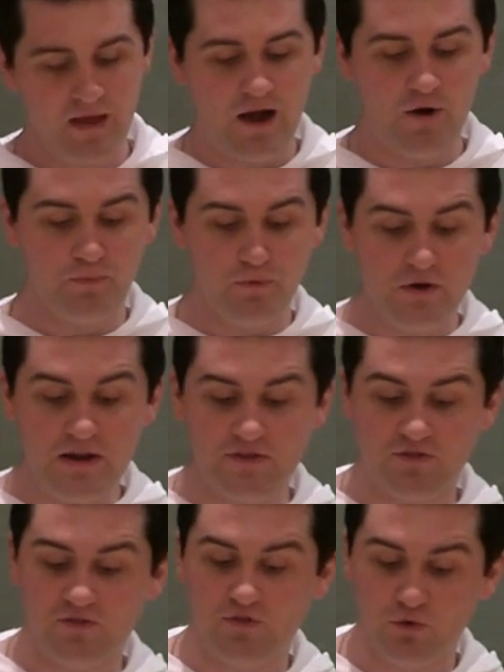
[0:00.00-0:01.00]
Our
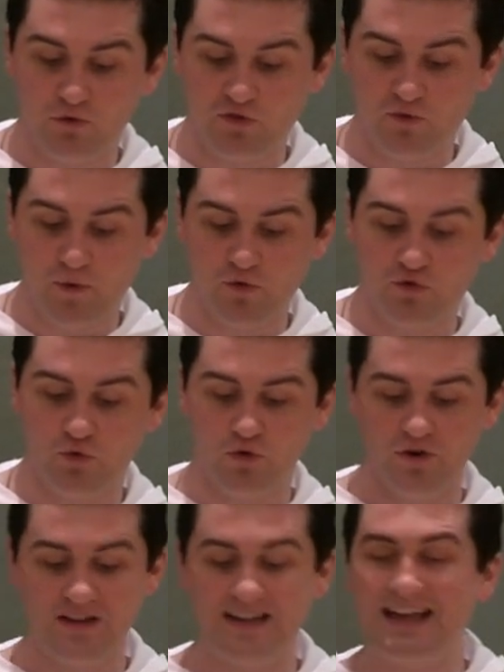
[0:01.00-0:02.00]
priests, who were supposed to
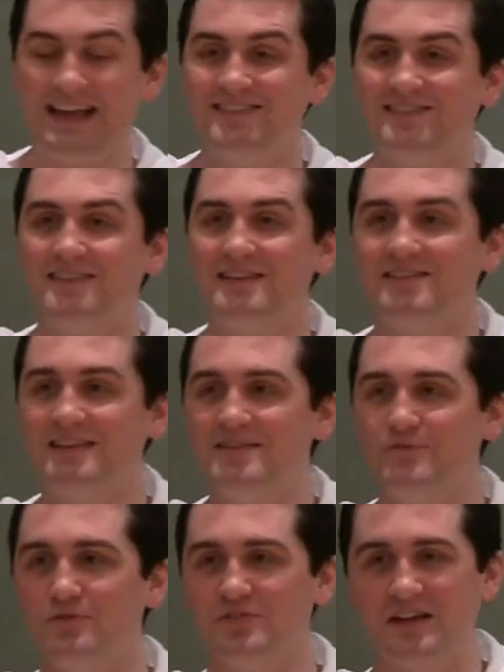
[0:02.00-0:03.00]
work against these
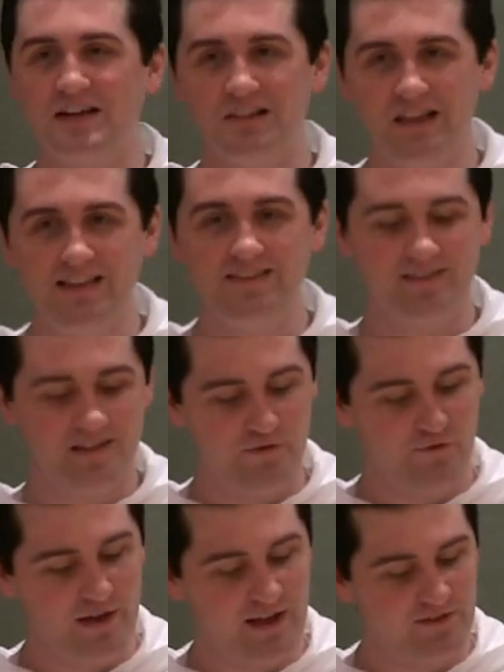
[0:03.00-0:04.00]
evils and cleanse the
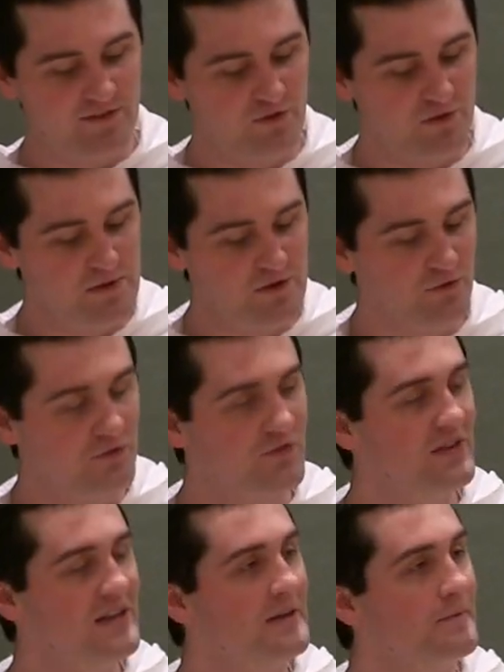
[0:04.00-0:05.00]
effects of communal
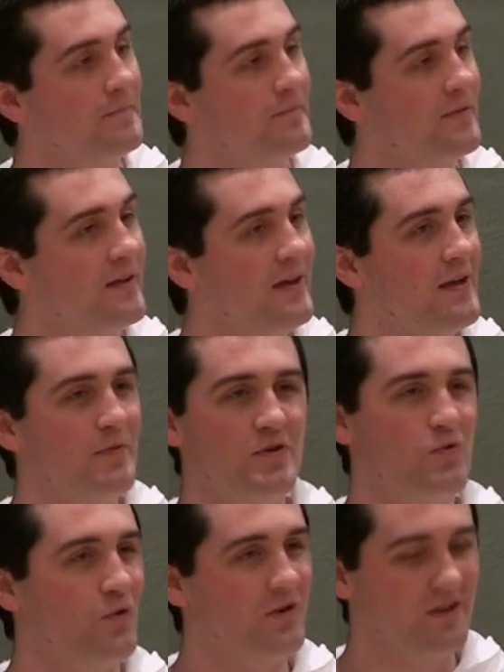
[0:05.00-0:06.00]
sin, but
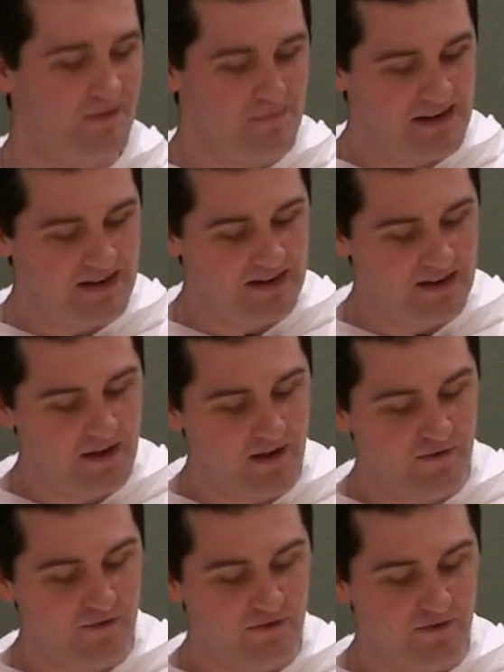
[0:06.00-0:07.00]
who weren't committed
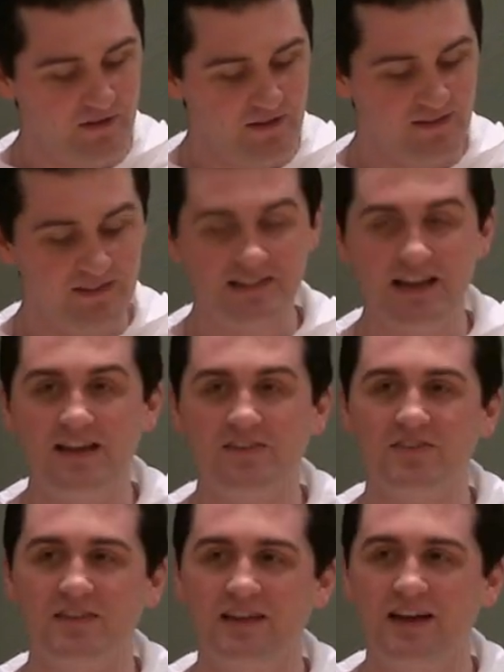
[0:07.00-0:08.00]
enough to the
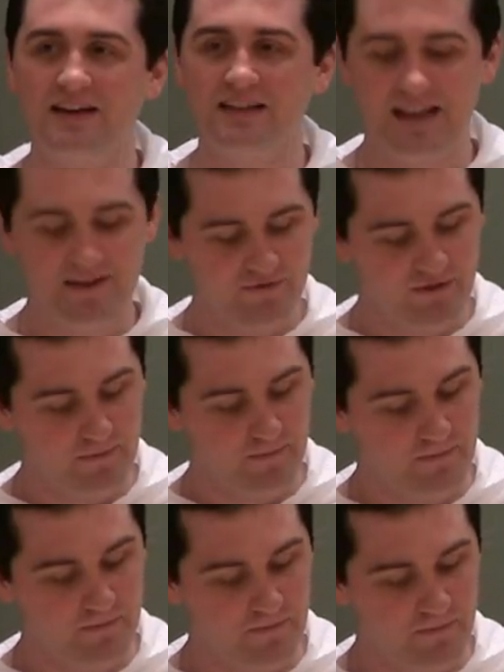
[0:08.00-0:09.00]
task that God gave them.